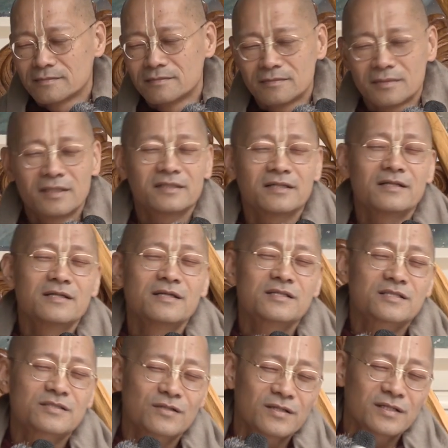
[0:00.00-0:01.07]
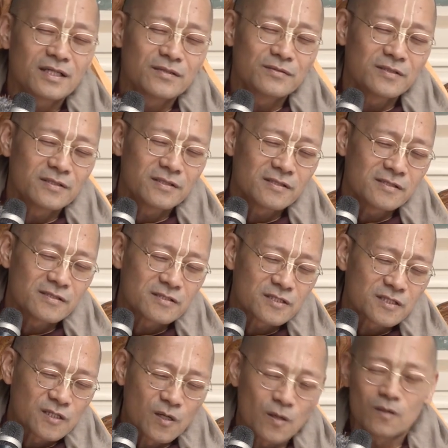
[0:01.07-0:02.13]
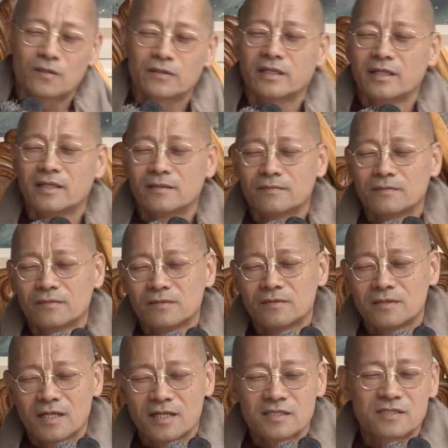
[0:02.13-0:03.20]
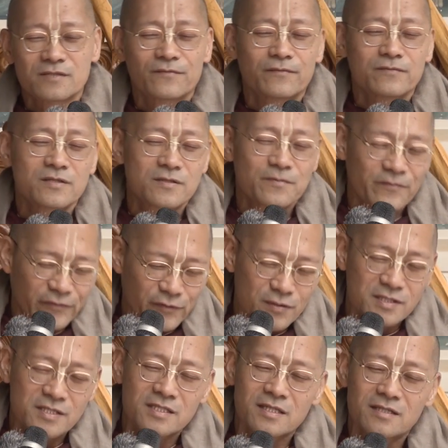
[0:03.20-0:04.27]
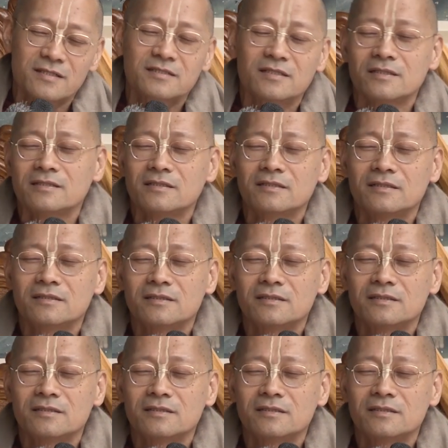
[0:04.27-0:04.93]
Mother Yaśodā will scold him. That's for certain.